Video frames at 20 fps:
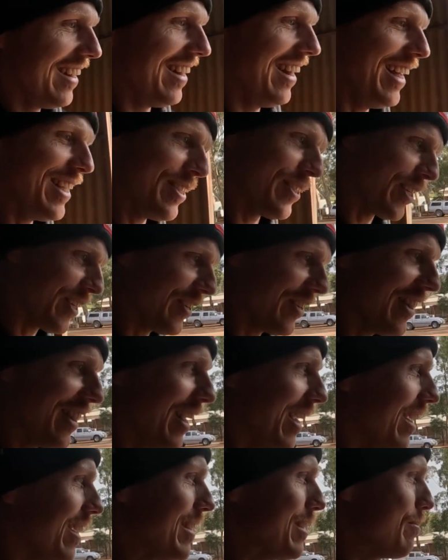that's a good
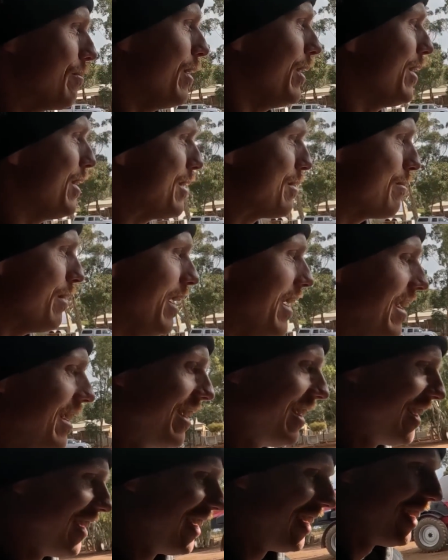thing, I suppose. But
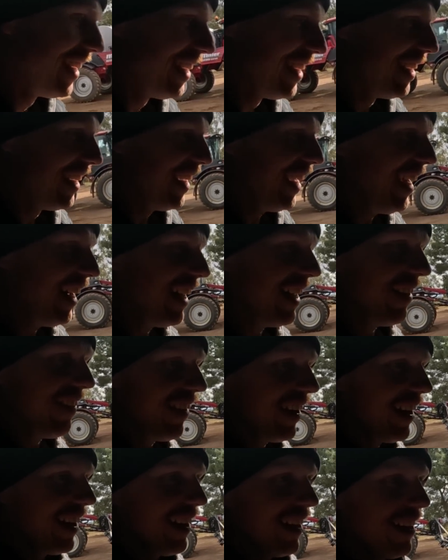
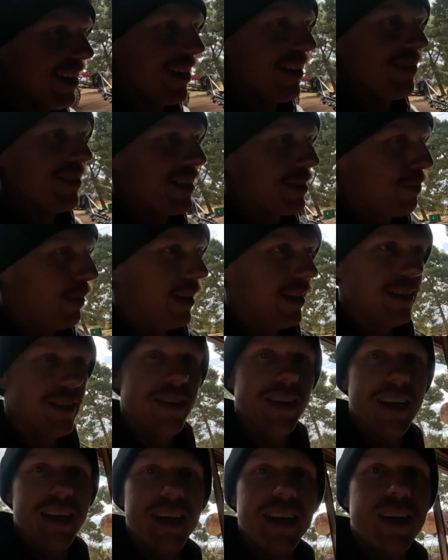anyway, I've just been
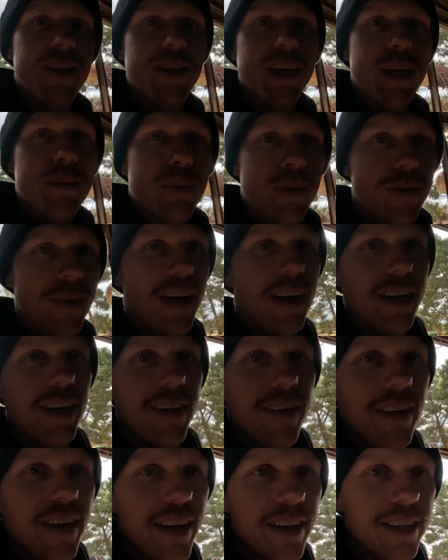doing a whole heap of running
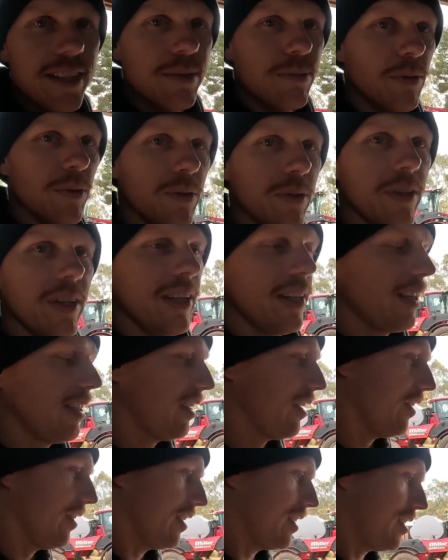around this morning.
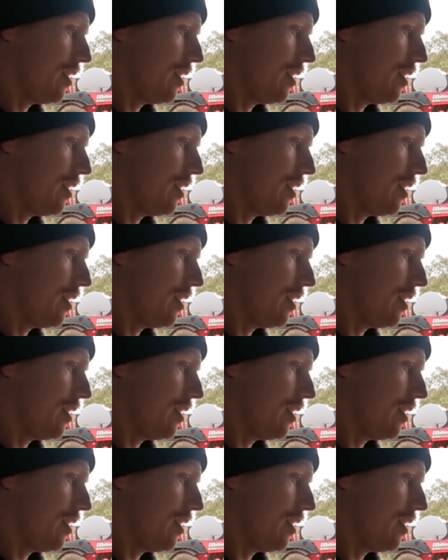Got the